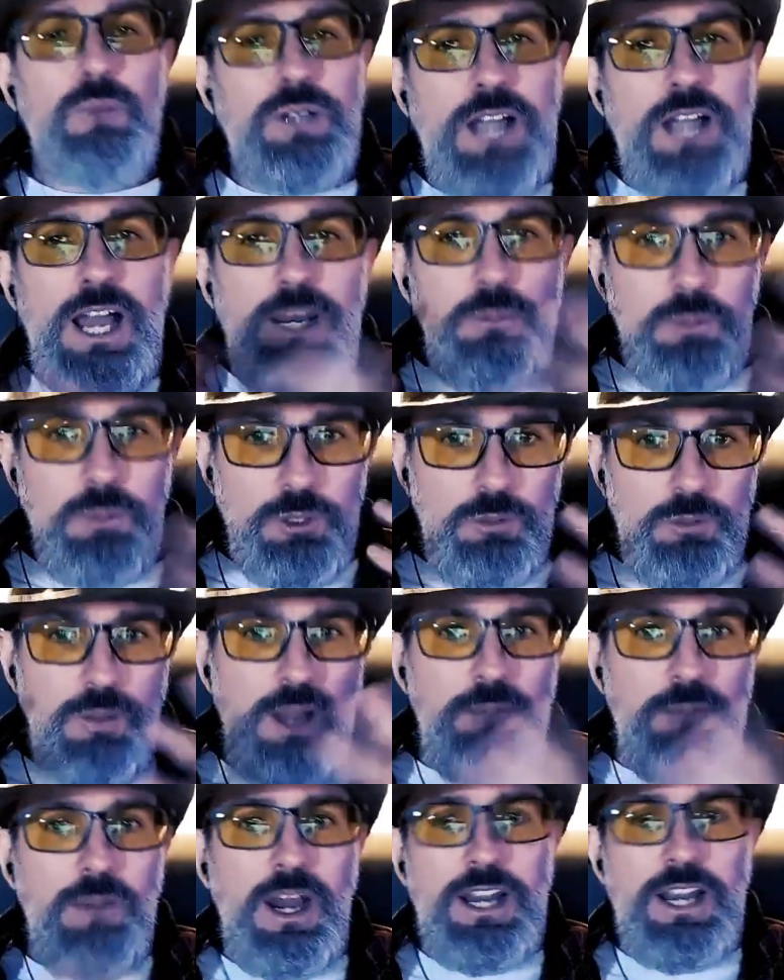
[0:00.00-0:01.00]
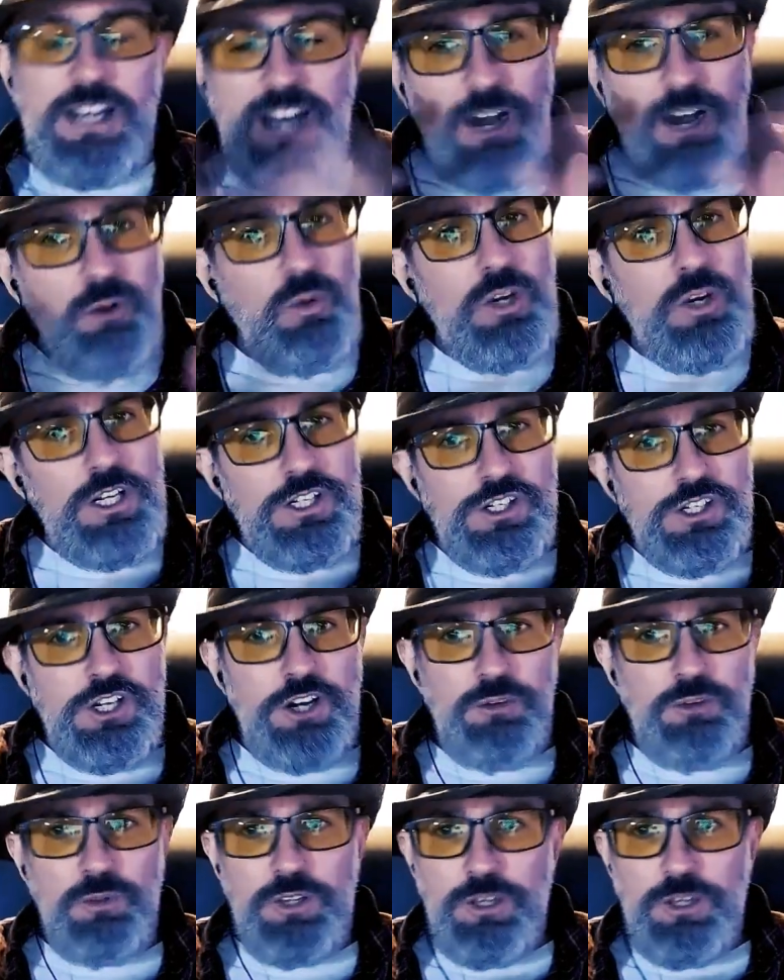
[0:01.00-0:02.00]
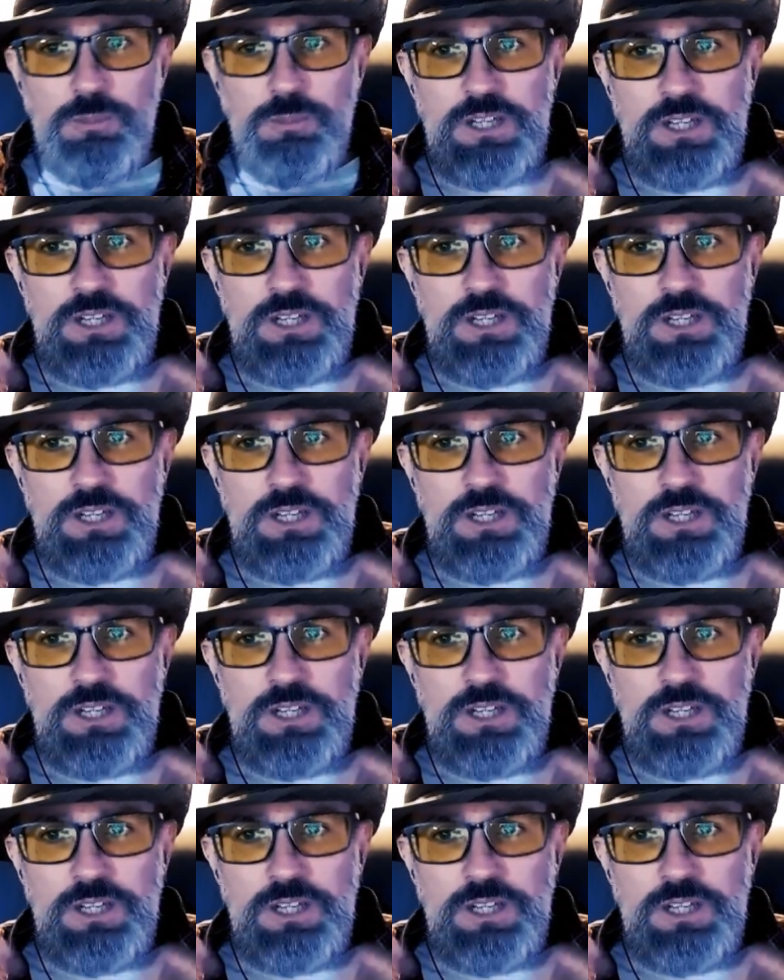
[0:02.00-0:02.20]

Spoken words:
kind of blew my mind, and I wanted to share it with you.